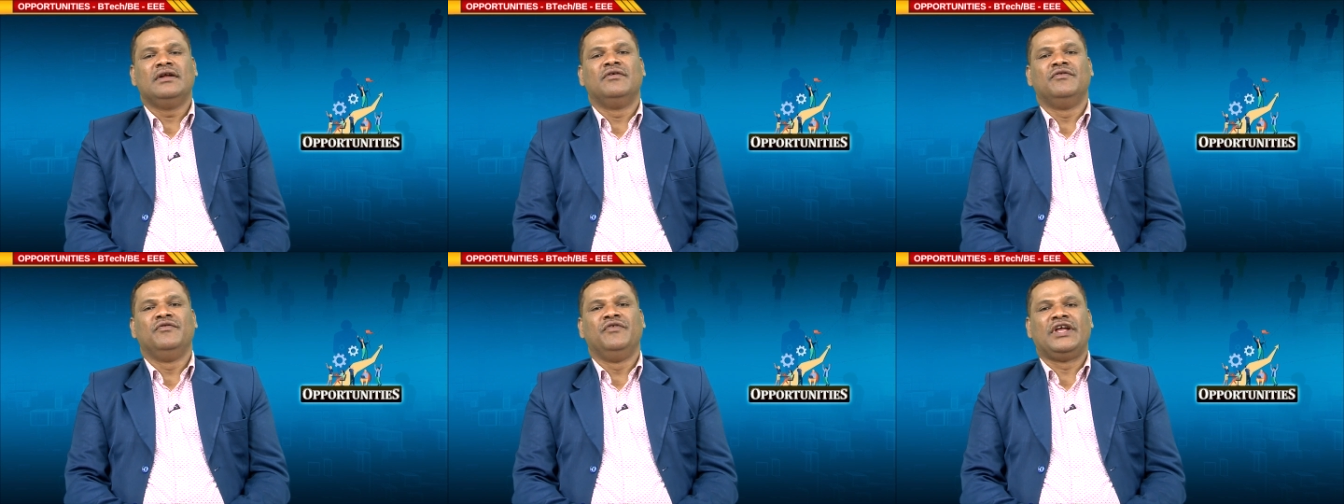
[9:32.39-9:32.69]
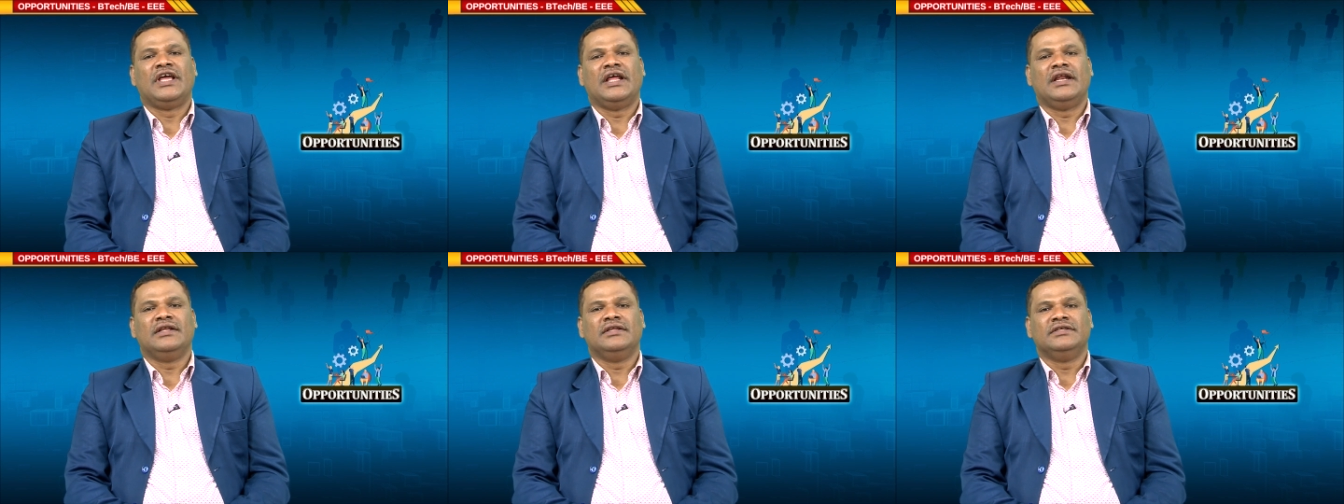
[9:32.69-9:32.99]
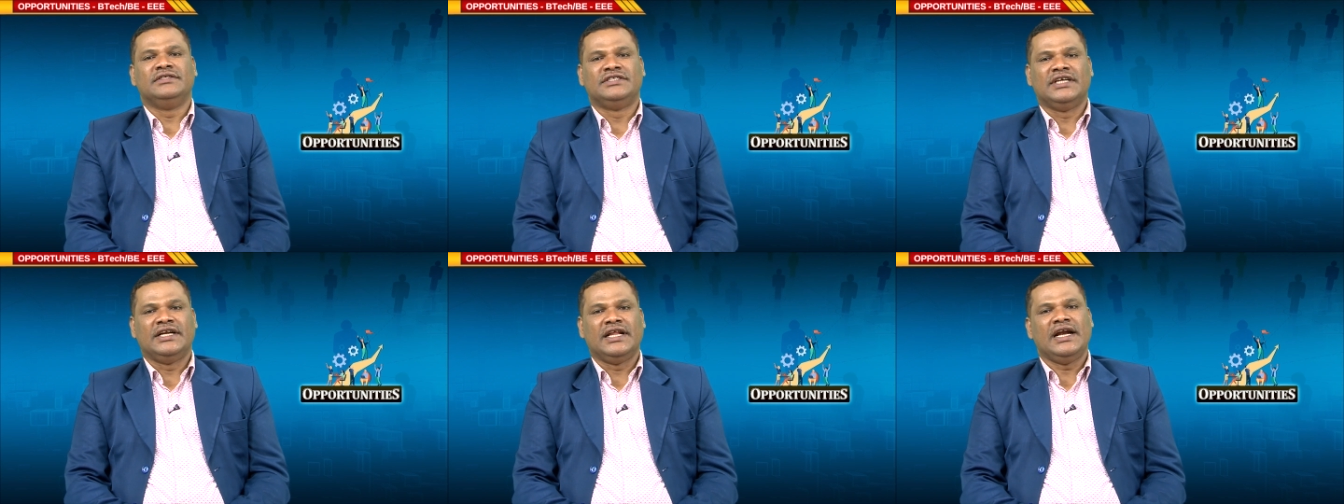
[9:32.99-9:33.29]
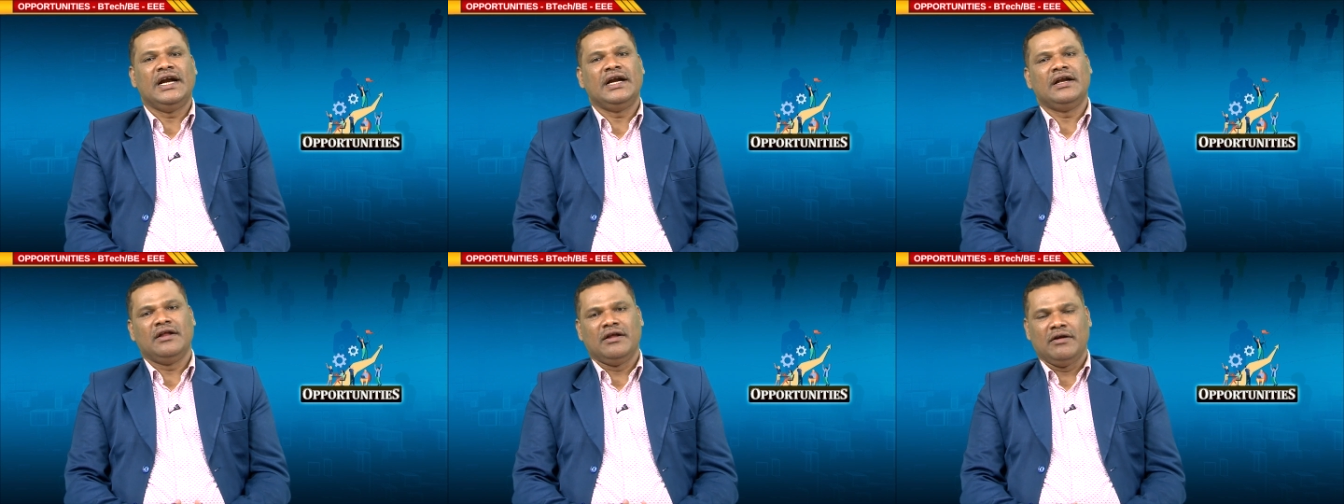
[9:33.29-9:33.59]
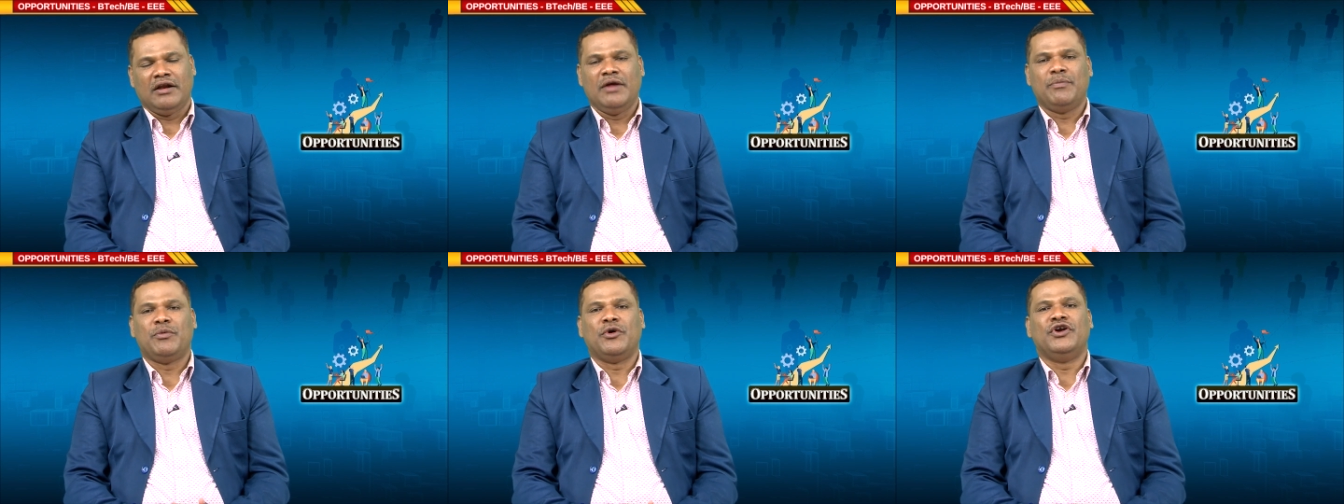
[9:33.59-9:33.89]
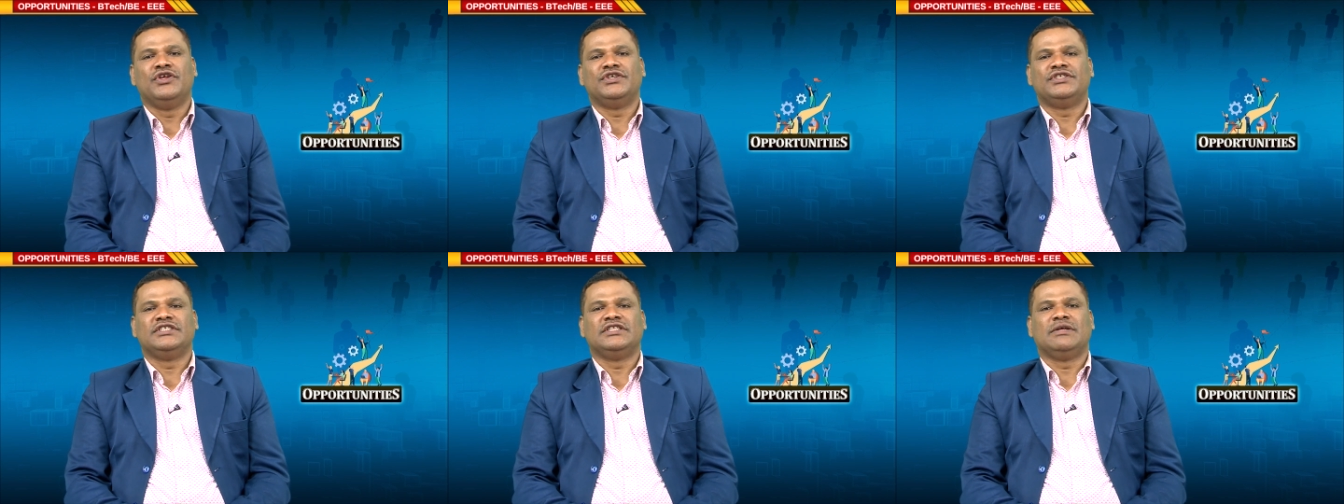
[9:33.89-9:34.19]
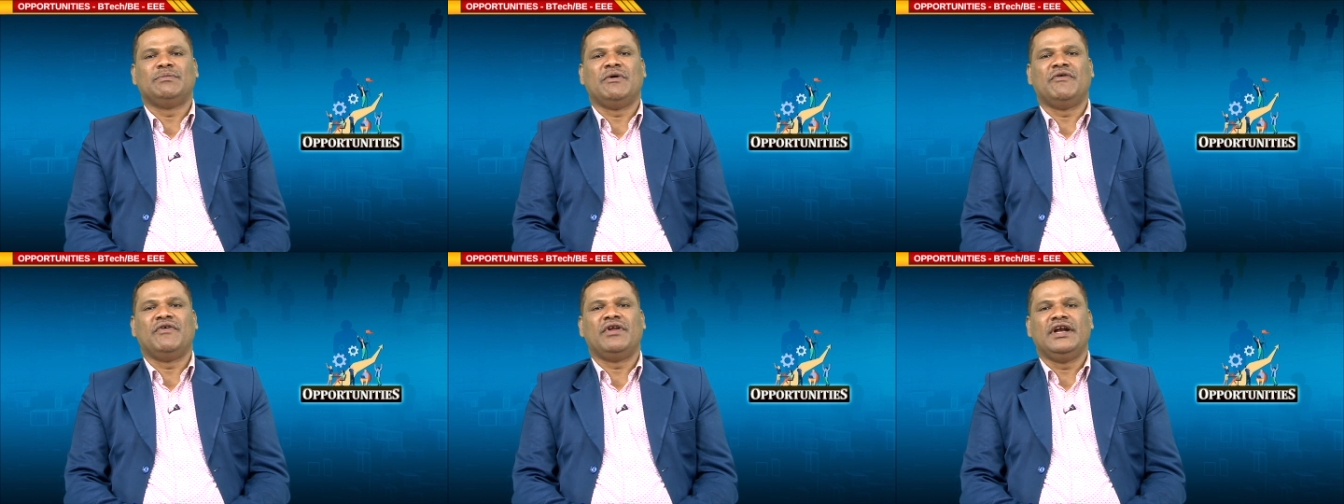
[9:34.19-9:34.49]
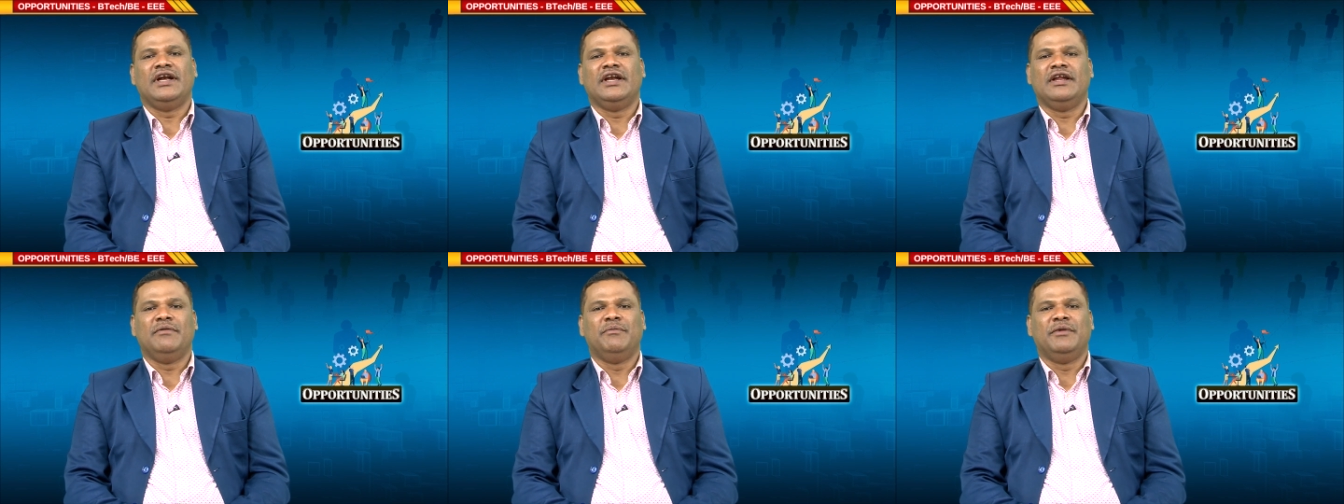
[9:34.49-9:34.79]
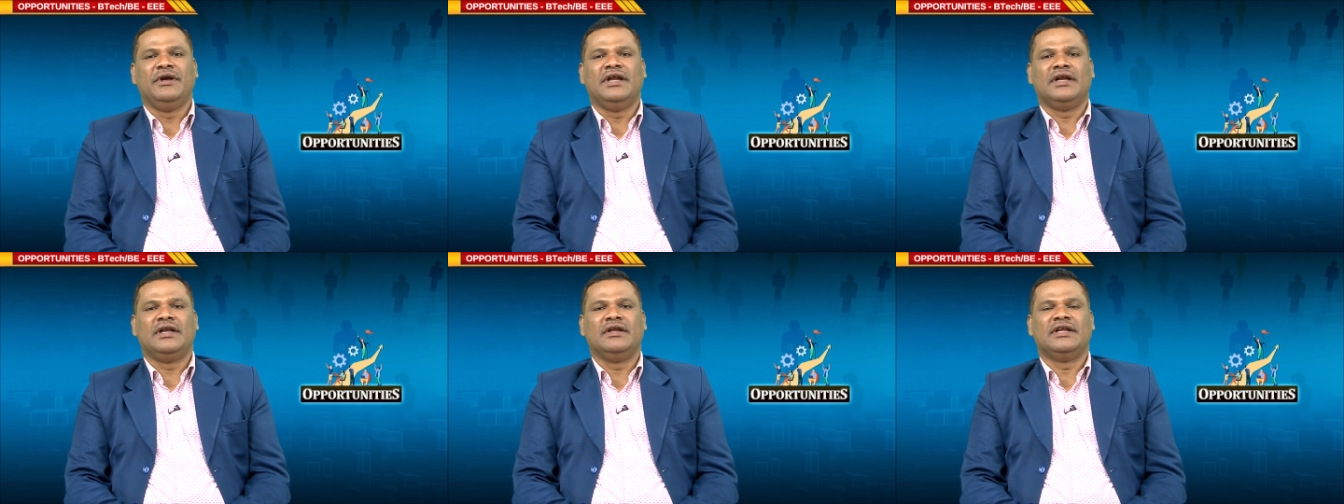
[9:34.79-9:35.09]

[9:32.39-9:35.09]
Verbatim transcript: we can generate reproducing the power in immediately.